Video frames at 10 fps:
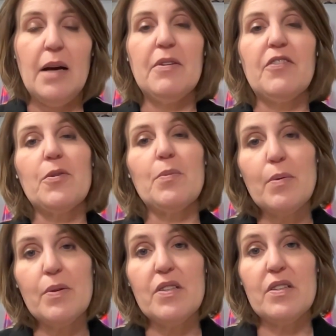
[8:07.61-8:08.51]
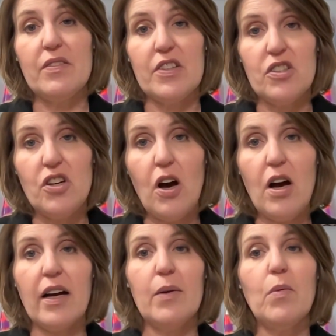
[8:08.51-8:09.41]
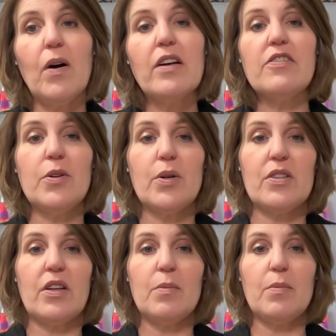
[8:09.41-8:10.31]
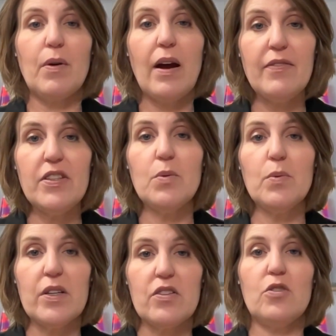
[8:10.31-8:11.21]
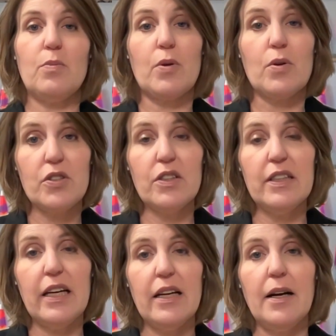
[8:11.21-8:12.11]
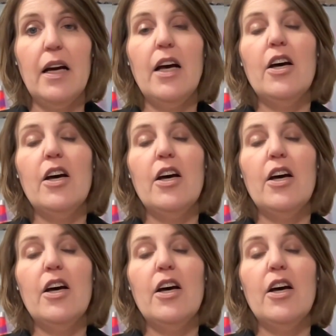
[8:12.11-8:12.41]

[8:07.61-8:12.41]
But for the purposes of this talk, I want to focus on the privacy risks to personal data